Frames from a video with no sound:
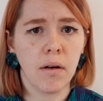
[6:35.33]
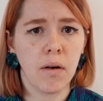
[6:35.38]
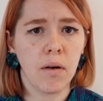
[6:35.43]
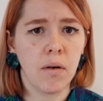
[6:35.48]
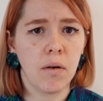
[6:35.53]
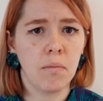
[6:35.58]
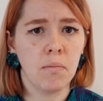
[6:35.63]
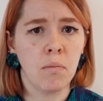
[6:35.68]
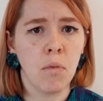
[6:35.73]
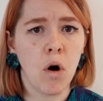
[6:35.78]

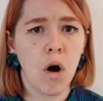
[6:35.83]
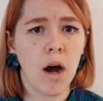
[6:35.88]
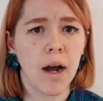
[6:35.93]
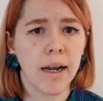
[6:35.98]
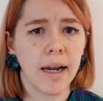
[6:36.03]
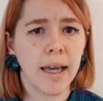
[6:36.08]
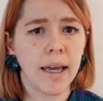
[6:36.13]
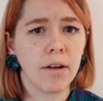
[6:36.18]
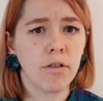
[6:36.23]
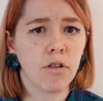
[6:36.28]
more
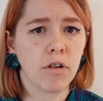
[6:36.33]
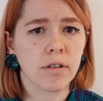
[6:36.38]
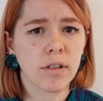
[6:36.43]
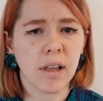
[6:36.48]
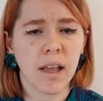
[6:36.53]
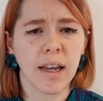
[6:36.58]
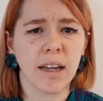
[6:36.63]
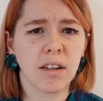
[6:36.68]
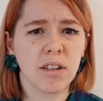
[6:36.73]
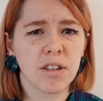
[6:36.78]
highly
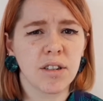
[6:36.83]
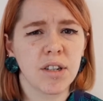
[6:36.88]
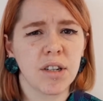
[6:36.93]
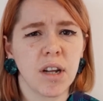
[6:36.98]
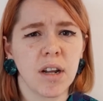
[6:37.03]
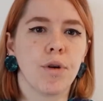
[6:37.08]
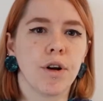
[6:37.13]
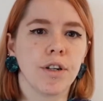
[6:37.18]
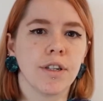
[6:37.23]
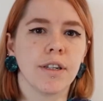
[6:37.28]
cross-linked
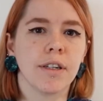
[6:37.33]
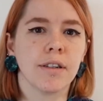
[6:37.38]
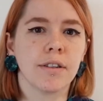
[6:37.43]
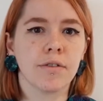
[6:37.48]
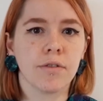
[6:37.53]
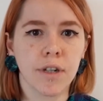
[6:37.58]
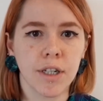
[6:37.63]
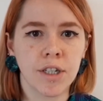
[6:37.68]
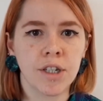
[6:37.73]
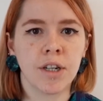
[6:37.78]
proteinous
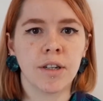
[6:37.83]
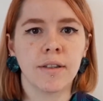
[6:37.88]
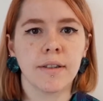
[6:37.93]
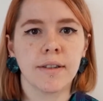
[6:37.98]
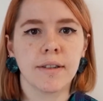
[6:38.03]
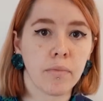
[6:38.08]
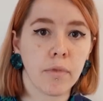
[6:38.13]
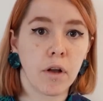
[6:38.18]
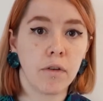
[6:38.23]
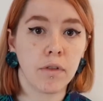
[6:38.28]

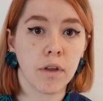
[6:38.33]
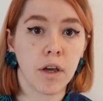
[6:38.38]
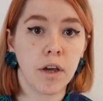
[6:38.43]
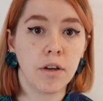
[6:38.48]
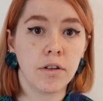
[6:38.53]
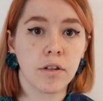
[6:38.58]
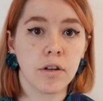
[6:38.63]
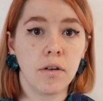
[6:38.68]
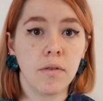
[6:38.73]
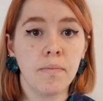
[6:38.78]
regions of the
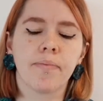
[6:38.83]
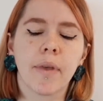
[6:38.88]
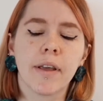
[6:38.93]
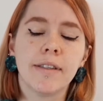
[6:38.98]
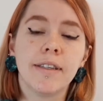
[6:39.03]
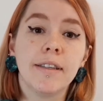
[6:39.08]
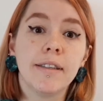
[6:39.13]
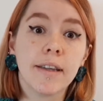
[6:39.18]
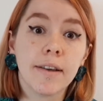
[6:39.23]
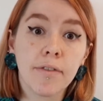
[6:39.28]
cuticle. It's
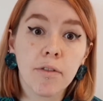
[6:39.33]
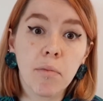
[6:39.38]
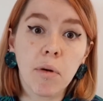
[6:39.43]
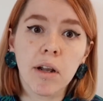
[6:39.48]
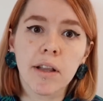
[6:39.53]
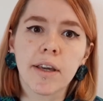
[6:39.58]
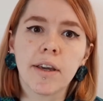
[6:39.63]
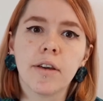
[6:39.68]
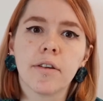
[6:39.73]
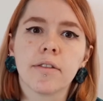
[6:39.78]
easier for
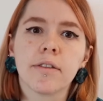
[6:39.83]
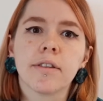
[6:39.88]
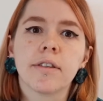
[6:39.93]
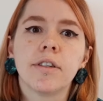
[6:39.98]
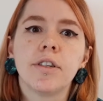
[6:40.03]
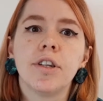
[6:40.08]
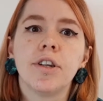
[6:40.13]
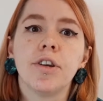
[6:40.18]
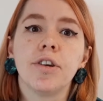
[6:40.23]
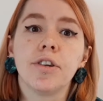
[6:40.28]
molecules
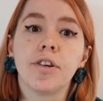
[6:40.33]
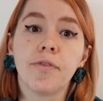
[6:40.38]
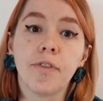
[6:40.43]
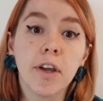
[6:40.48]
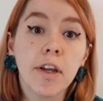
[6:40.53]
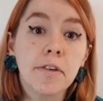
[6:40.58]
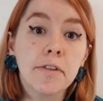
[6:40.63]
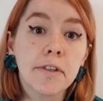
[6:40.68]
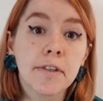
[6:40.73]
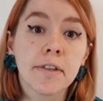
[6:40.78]
to
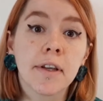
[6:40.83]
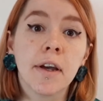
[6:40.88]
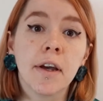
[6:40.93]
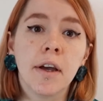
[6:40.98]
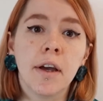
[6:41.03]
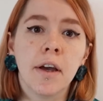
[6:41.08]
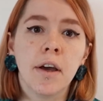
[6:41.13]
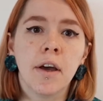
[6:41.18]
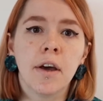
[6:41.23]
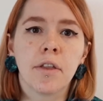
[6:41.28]
diffuse
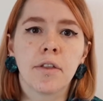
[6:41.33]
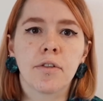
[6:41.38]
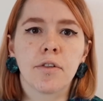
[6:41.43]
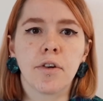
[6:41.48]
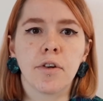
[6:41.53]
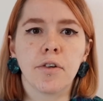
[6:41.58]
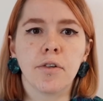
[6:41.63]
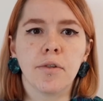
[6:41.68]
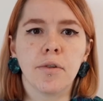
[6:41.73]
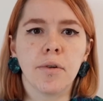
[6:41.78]

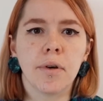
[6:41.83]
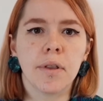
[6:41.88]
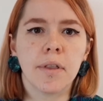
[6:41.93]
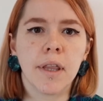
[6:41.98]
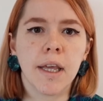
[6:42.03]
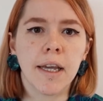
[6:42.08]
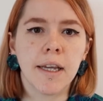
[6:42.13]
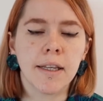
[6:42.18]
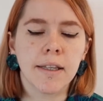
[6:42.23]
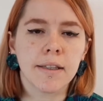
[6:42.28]
through
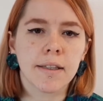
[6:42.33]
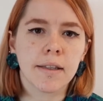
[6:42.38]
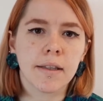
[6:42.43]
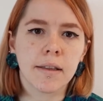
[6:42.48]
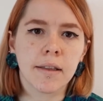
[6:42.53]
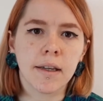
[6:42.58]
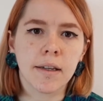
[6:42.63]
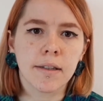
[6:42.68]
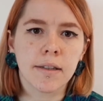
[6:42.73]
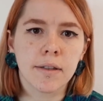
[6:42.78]
these
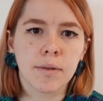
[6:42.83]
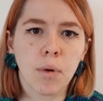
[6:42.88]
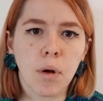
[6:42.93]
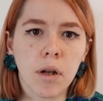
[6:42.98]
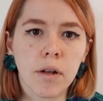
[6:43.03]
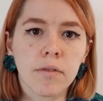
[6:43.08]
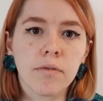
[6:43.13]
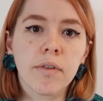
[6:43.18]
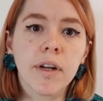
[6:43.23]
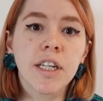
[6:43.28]

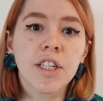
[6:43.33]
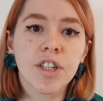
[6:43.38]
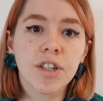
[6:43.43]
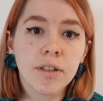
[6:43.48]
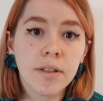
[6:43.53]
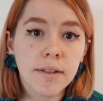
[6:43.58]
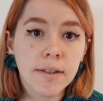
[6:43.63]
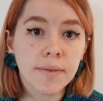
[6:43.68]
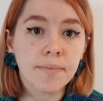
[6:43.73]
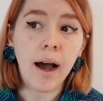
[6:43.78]
swollen
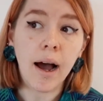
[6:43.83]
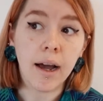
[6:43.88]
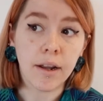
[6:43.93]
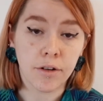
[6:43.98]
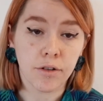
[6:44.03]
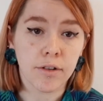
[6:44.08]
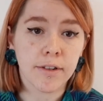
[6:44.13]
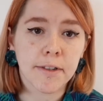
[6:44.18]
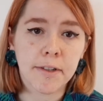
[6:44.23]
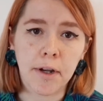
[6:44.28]
regions, and
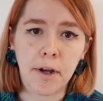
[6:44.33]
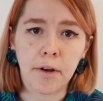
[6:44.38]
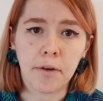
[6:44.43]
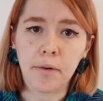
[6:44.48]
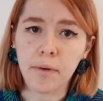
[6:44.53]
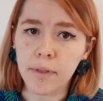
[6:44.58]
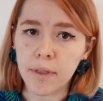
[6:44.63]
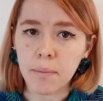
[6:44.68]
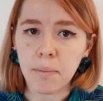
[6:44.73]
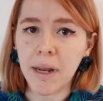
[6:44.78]
also
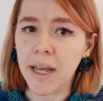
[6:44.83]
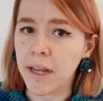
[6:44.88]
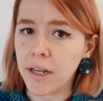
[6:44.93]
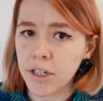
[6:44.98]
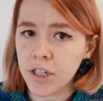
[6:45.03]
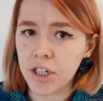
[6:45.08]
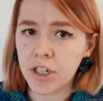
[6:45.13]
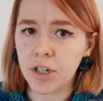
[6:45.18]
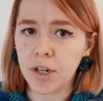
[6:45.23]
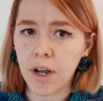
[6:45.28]
the
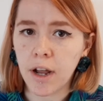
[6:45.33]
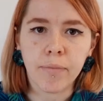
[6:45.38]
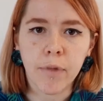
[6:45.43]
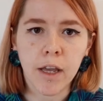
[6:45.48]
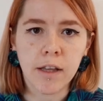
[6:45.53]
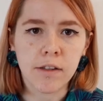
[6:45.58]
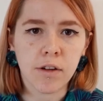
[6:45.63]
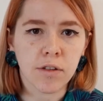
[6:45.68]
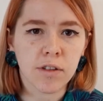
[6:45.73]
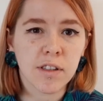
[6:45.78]
bleach
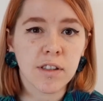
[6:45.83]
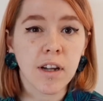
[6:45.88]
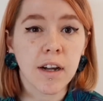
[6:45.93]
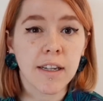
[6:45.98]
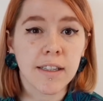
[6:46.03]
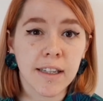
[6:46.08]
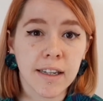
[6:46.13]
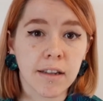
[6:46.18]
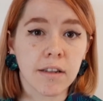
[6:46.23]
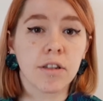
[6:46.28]
is
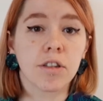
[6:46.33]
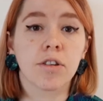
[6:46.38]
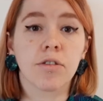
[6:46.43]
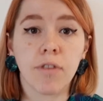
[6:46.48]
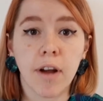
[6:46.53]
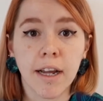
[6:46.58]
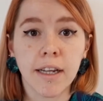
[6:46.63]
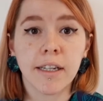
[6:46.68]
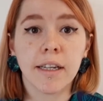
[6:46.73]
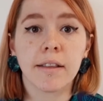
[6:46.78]
oxidizing and
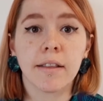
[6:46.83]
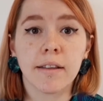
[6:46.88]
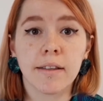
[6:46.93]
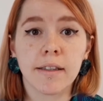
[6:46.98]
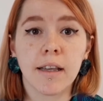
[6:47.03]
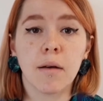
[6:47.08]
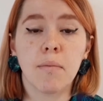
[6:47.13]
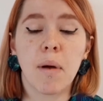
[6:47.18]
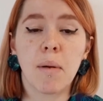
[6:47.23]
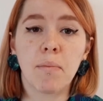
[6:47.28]
degrading the
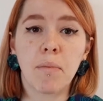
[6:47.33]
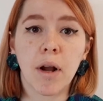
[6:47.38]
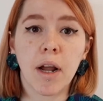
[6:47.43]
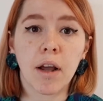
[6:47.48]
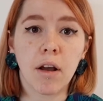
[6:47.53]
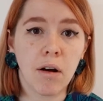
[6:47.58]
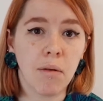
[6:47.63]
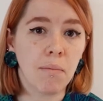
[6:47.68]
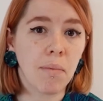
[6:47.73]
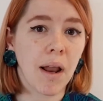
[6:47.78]
cell membrane
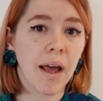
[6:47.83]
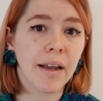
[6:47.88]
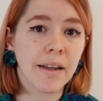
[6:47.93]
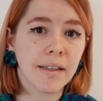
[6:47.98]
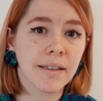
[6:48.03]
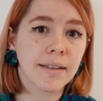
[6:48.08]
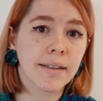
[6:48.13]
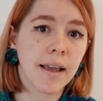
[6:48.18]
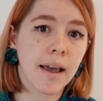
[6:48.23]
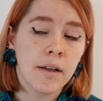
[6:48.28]

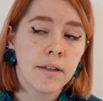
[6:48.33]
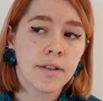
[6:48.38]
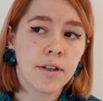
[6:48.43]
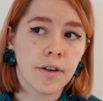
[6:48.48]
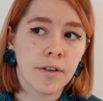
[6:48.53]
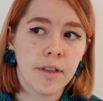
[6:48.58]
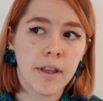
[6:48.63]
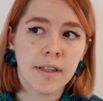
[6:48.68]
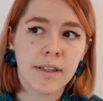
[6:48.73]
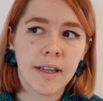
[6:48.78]
complex. So
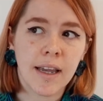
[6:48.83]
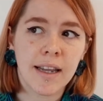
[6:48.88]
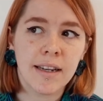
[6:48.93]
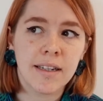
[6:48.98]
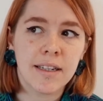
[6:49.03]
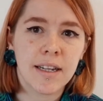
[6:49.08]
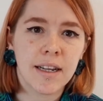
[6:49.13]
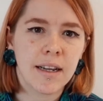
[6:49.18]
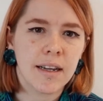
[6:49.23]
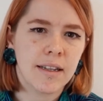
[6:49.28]
this
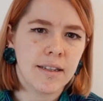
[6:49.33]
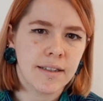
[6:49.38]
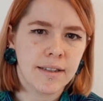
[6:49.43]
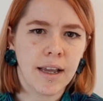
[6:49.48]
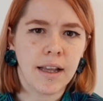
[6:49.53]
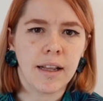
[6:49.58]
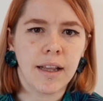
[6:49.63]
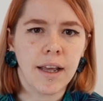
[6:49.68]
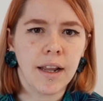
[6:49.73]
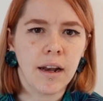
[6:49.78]

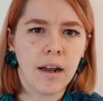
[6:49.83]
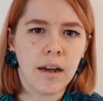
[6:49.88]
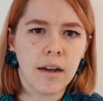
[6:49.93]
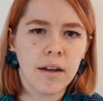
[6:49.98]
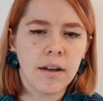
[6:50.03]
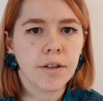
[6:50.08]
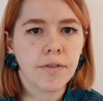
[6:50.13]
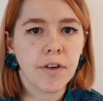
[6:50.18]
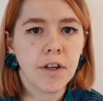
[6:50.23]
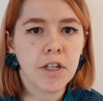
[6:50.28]
intercellular
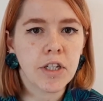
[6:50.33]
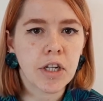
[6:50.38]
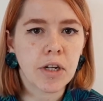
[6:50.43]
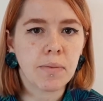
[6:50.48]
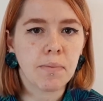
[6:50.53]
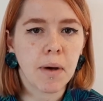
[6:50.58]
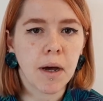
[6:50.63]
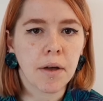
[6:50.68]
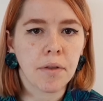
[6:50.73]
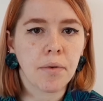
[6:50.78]
diffusion
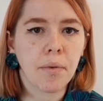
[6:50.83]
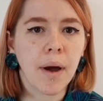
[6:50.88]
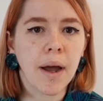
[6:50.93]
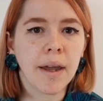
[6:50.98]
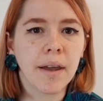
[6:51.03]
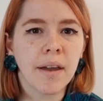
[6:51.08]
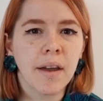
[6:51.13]
pathway